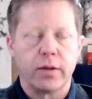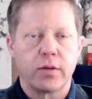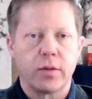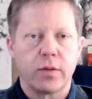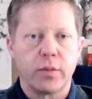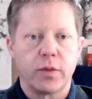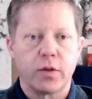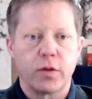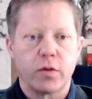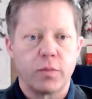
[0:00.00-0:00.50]

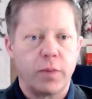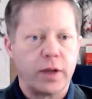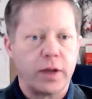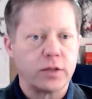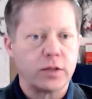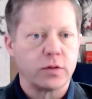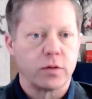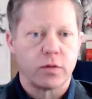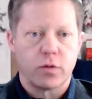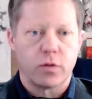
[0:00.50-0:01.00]

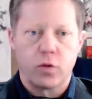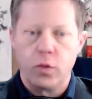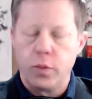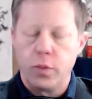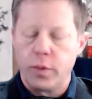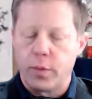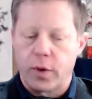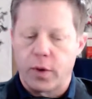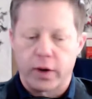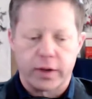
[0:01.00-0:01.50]
special
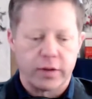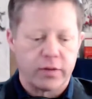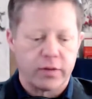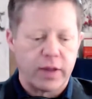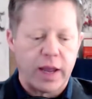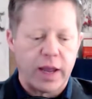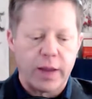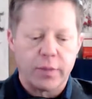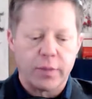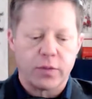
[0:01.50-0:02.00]
supermarkets,
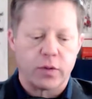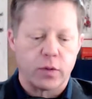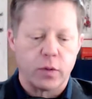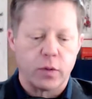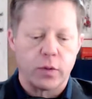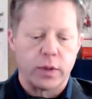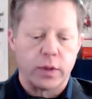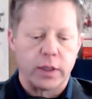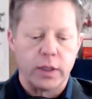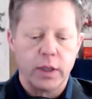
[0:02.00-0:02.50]

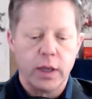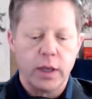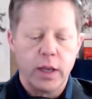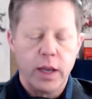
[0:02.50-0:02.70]
absolutely,